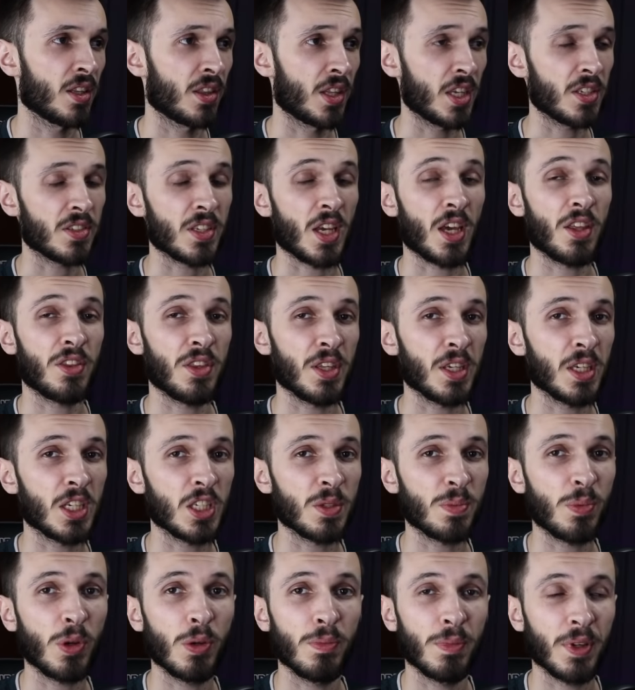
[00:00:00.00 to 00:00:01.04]
This I think
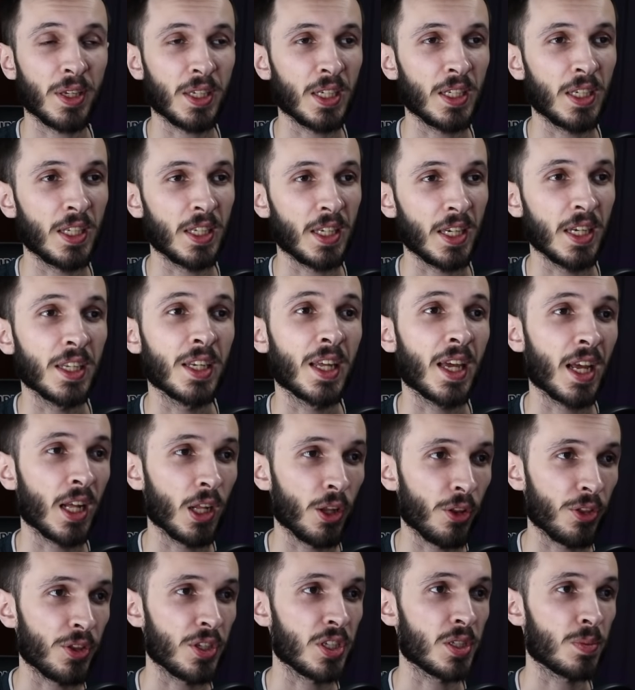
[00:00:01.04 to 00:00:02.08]
has put Mechanic in a
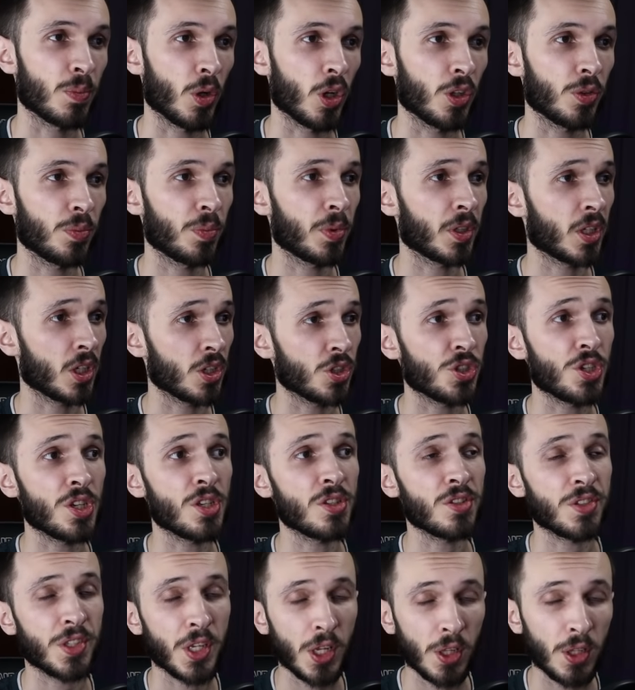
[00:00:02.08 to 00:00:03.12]
healthy spot because
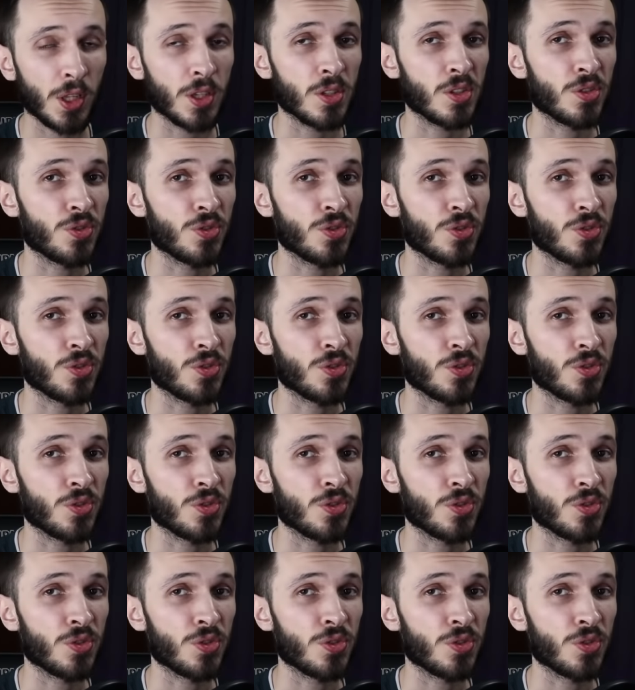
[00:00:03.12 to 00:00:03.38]
she's still a